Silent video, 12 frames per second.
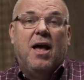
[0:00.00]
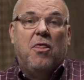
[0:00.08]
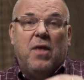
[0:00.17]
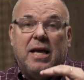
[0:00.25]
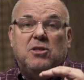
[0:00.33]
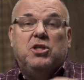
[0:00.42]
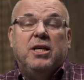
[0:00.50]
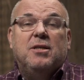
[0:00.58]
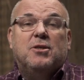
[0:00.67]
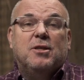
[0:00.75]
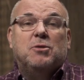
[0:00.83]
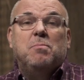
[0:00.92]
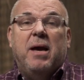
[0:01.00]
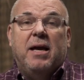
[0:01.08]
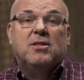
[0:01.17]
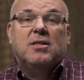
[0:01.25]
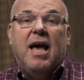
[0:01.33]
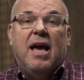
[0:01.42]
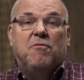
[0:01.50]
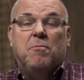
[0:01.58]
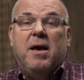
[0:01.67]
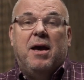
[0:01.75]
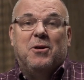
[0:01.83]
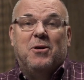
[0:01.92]
that Jesus makes life
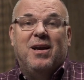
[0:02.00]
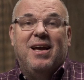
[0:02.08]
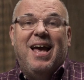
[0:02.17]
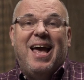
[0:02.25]
better